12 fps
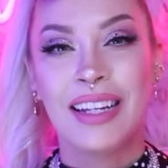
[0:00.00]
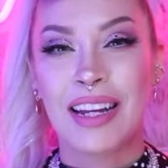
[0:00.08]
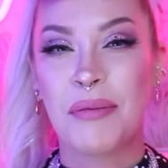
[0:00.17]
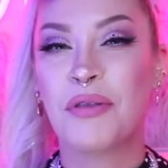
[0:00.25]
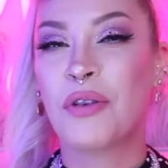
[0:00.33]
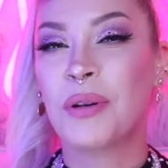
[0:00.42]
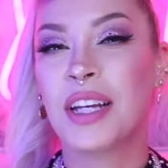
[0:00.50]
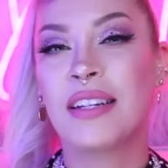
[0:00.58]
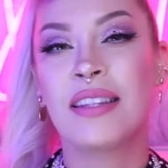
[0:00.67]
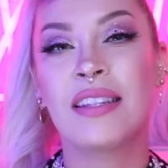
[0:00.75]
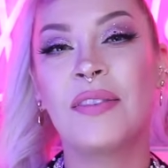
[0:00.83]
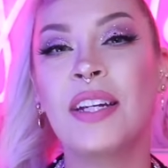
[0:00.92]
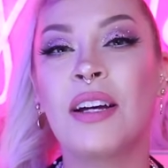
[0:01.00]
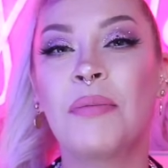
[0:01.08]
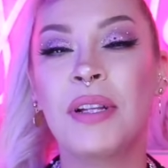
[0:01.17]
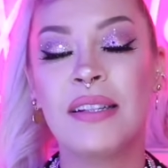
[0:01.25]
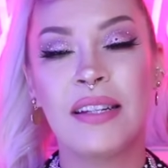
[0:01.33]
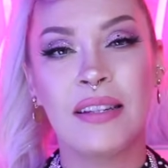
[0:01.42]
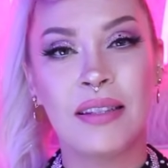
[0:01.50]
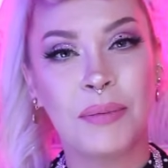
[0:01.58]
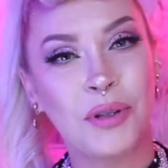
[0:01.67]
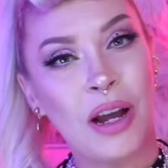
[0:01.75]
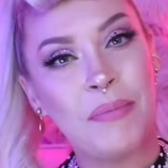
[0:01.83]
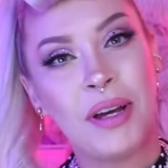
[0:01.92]
Now, before we get into this video, please hit the
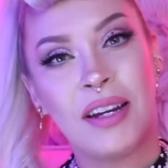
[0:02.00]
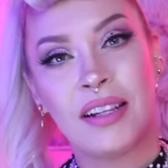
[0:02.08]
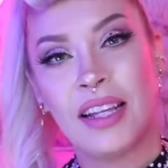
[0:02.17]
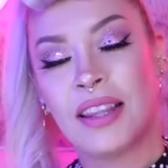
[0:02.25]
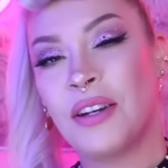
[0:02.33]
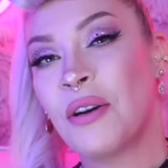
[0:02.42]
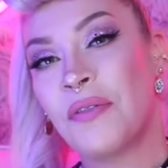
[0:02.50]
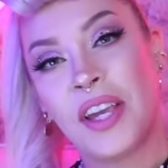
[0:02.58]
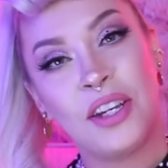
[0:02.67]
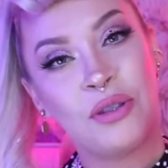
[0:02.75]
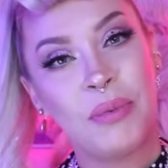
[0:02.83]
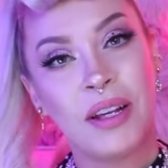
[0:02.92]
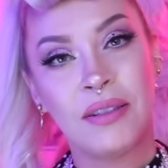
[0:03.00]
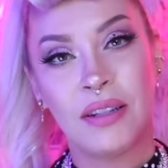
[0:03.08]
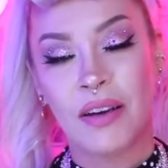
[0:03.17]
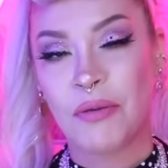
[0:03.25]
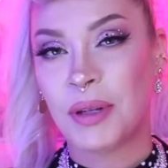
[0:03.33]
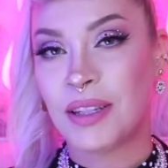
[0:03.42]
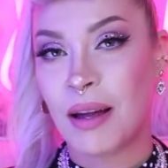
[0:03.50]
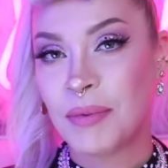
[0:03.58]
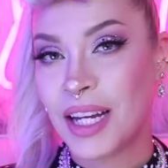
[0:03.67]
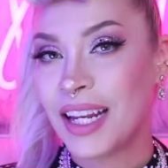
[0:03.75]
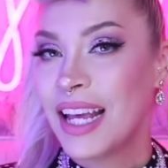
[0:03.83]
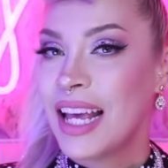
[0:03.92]
subscribe button and click the notification bell so you never miss an
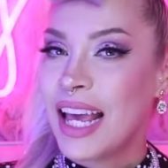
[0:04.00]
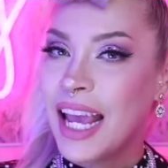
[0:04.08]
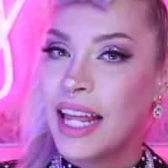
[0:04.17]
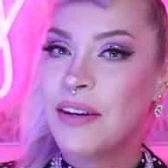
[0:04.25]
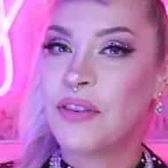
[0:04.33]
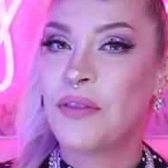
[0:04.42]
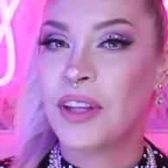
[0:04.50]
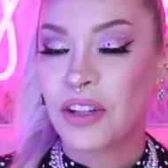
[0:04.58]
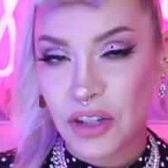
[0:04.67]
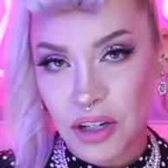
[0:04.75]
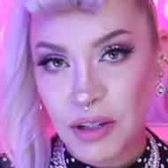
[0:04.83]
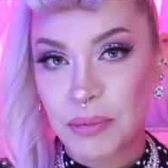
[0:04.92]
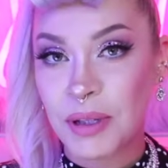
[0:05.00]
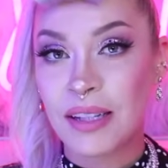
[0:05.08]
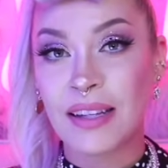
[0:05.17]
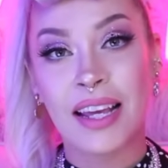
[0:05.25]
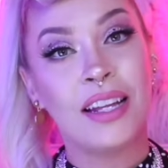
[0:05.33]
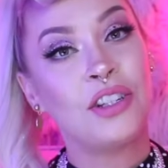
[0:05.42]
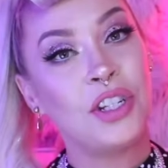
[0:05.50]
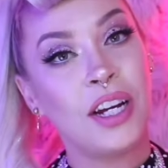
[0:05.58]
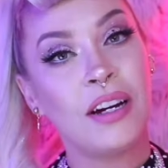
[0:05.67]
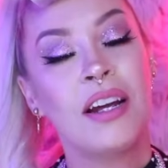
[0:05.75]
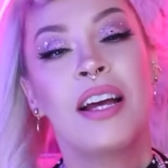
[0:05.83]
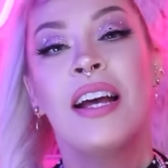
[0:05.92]
update. And if you're feeling generous, please like and
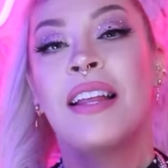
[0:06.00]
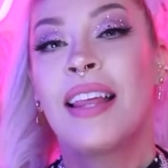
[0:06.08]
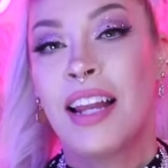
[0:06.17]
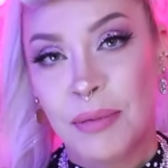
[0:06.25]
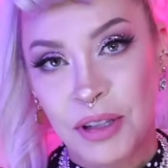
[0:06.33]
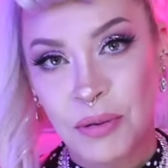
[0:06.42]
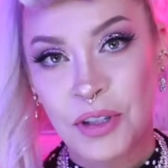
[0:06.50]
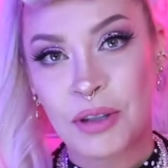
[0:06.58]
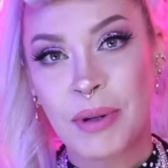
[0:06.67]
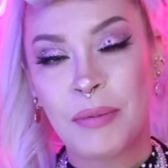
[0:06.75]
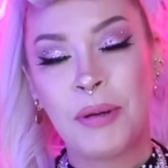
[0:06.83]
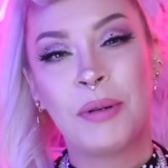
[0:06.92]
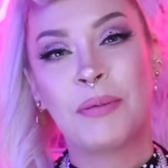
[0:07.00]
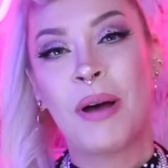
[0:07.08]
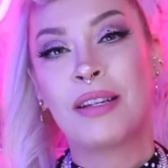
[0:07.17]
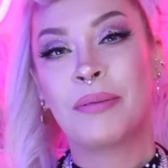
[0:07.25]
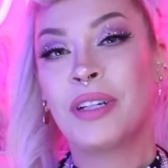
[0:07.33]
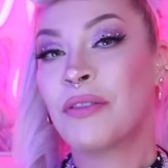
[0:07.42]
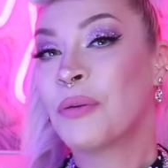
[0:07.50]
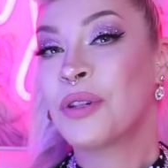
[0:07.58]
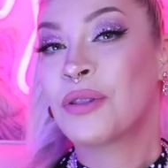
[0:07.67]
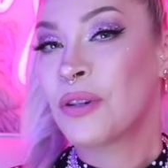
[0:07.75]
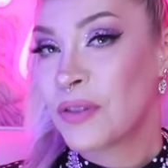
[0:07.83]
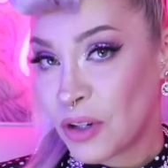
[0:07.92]
share. That helps us reach as many people as possible, and everyone
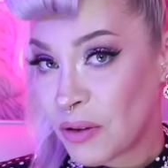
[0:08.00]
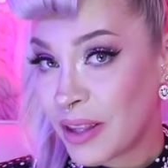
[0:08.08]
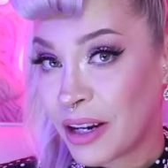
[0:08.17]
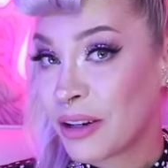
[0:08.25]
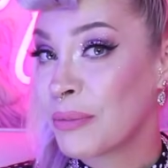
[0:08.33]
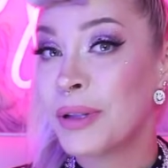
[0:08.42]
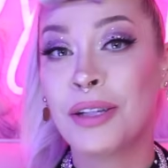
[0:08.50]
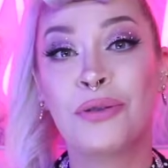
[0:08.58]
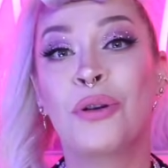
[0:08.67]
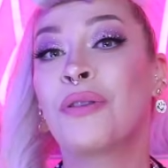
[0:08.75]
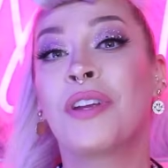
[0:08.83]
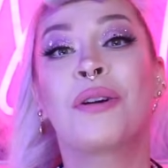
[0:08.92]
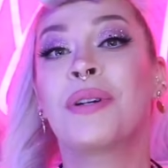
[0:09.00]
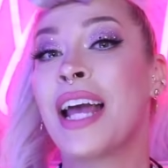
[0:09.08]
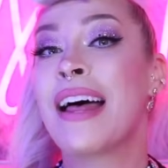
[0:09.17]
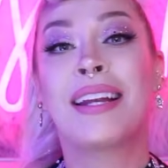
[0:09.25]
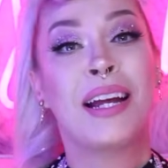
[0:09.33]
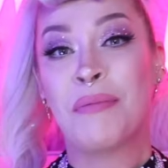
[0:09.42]
deserves to know that they are in complete control of their reality.